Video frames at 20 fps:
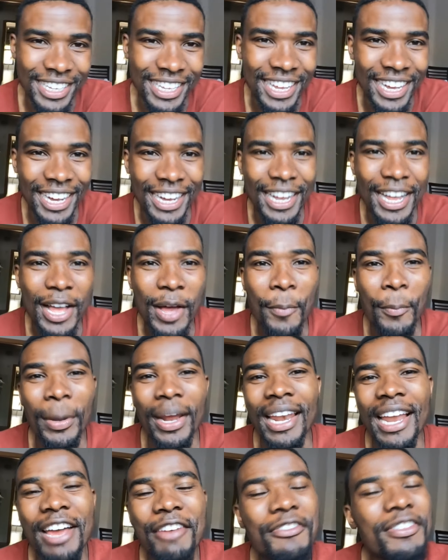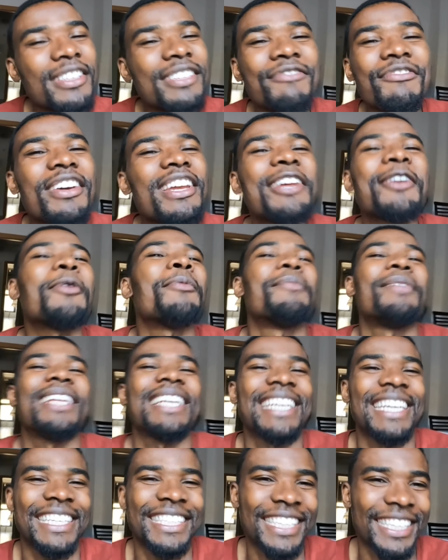Yeah, my life is very
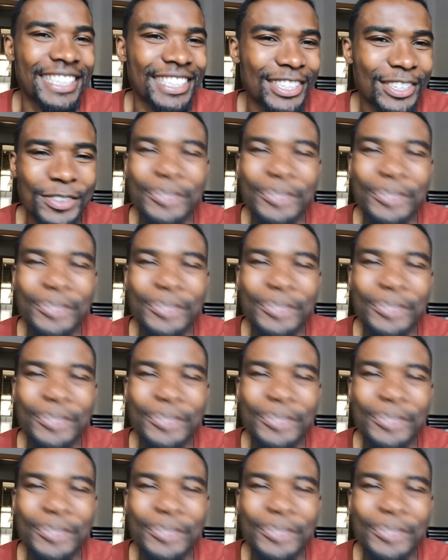complicated.